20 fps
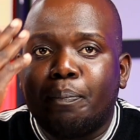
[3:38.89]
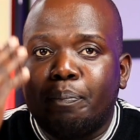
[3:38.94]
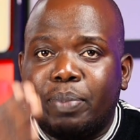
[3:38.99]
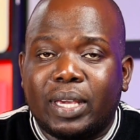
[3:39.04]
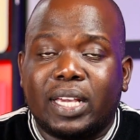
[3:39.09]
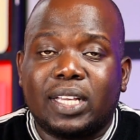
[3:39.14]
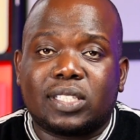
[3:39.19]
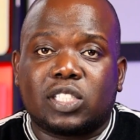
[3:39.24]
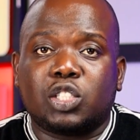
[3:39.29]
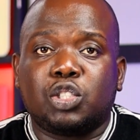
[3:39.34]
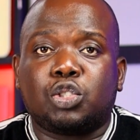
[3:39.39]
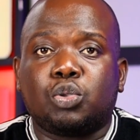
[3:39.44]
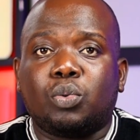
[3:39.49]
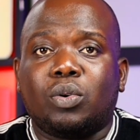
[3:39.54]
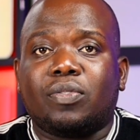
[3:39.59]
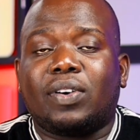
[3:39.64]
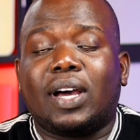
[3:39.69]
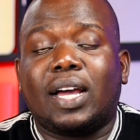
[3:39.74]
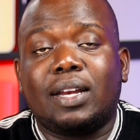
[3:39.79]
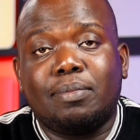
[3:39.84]
Biggest
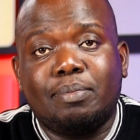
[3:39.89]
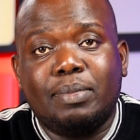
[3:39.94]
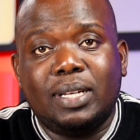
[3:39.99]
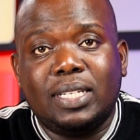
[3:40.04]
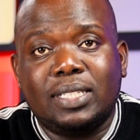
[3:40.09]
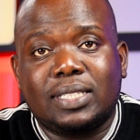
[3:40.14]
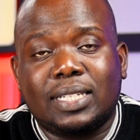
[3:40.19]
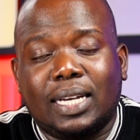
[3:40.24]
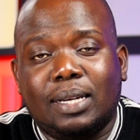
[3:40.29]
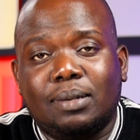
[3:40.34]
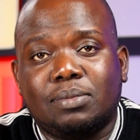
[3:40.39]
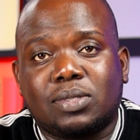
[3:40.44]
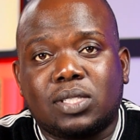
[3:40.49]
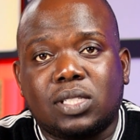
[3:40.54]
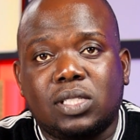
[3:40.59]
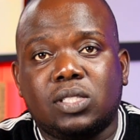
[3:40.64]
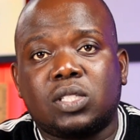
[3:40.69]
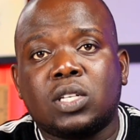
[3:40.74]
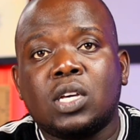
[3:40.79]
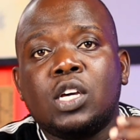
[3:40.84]
issue we've had many
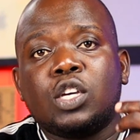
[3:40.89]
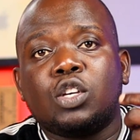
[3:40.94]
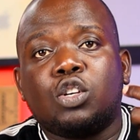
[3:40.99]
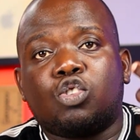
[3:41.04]
times is